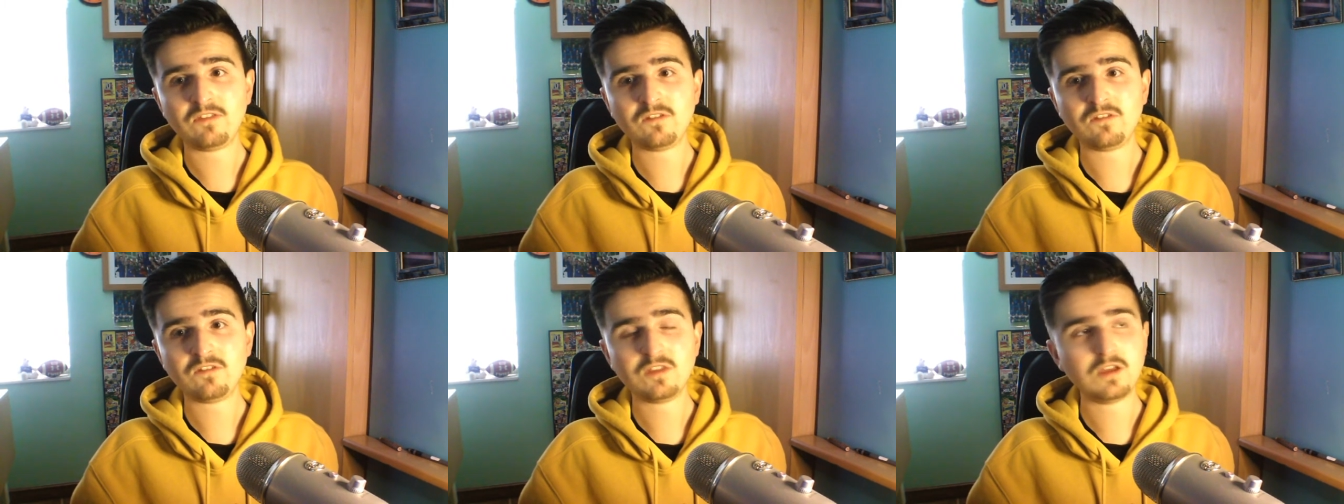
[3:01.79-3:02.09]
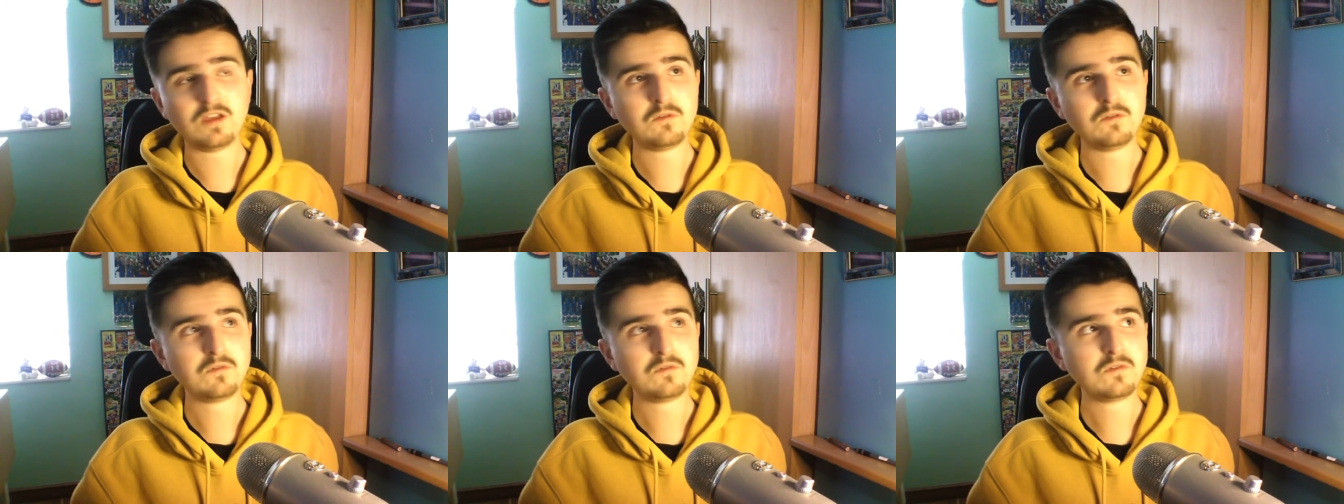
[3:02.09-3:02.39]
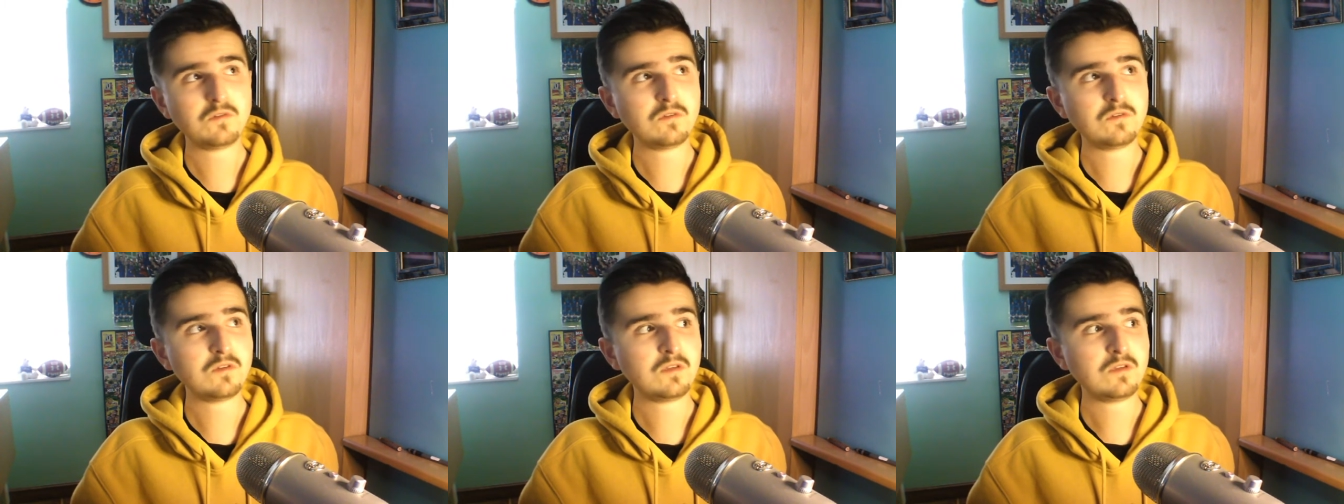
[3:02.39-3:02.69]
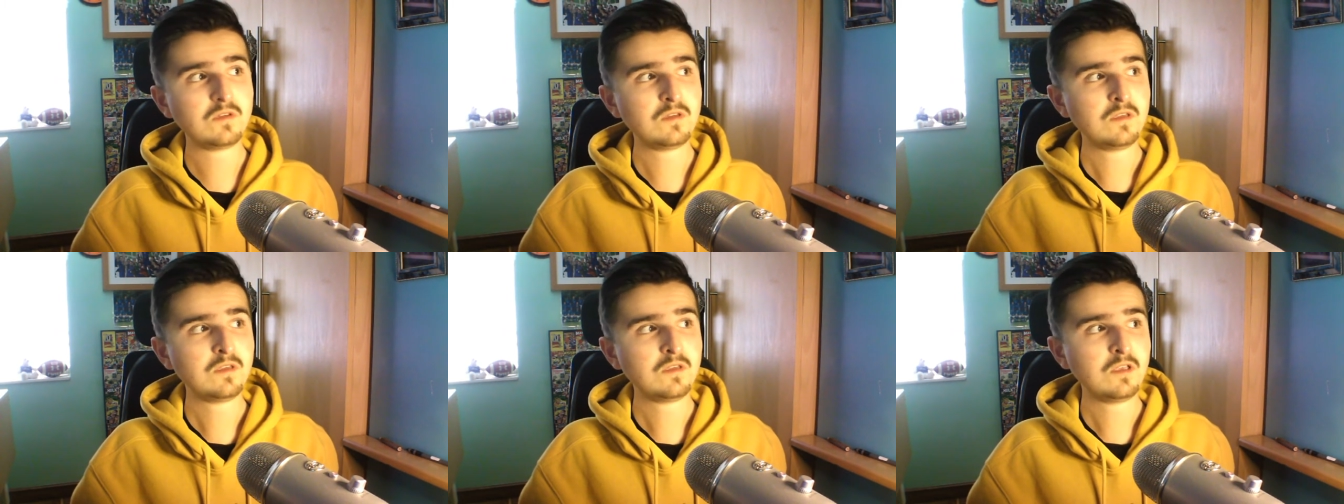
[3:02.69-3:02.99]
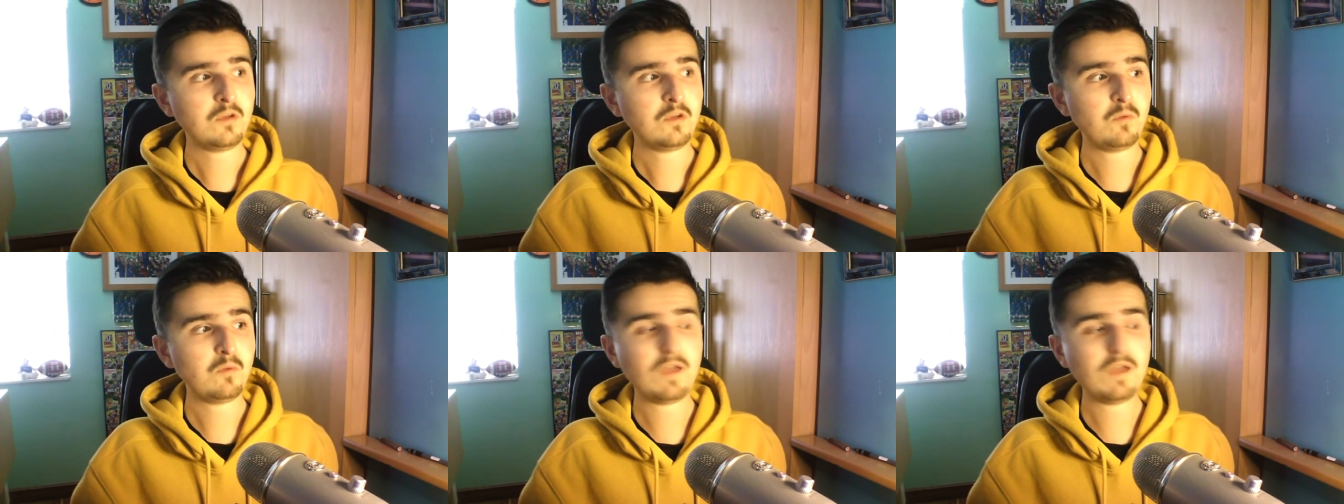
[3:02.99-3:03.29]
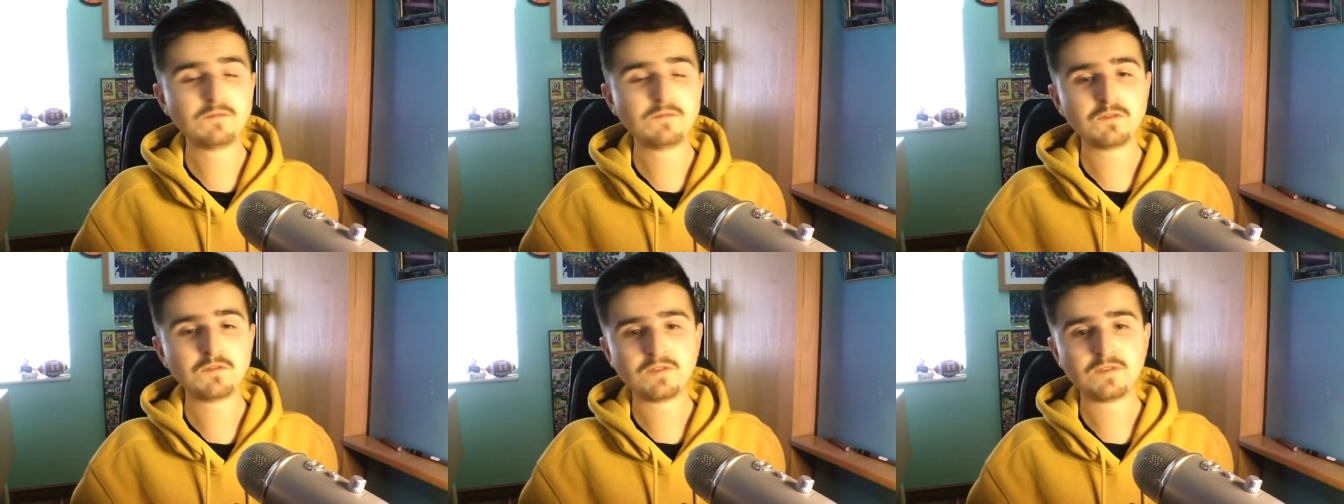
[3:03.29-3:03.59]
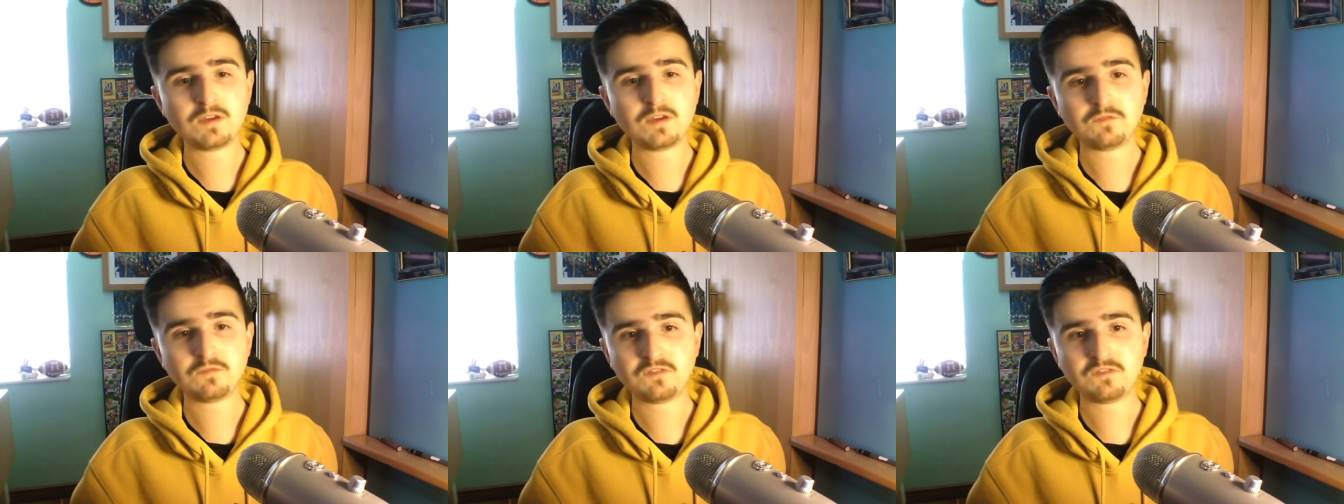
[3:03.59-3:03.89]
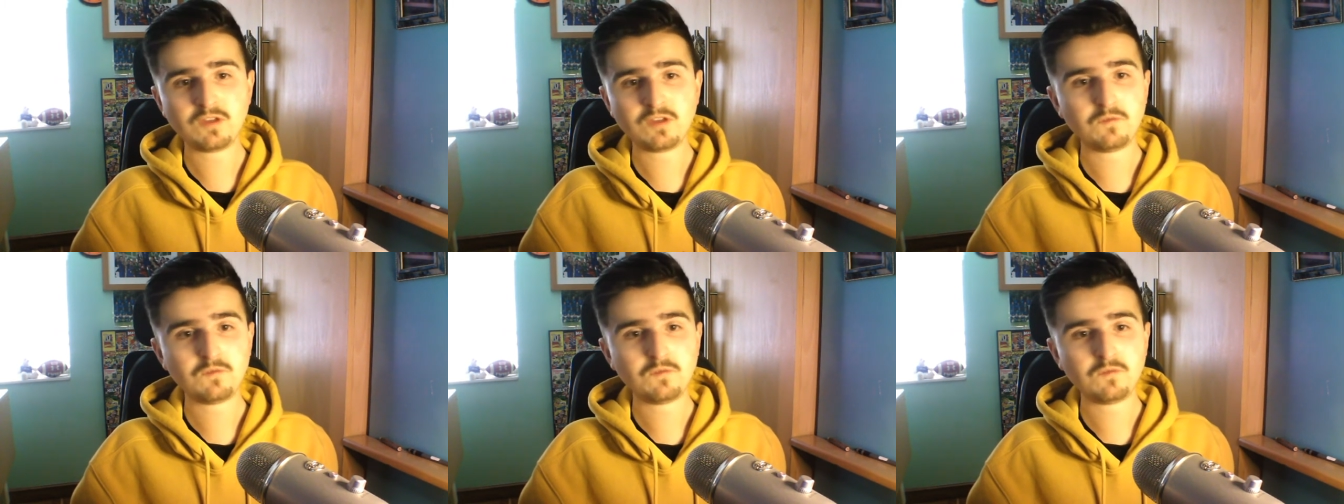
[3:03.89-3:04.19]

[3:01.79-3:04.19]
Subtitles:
you know, whatever you think of yourself, it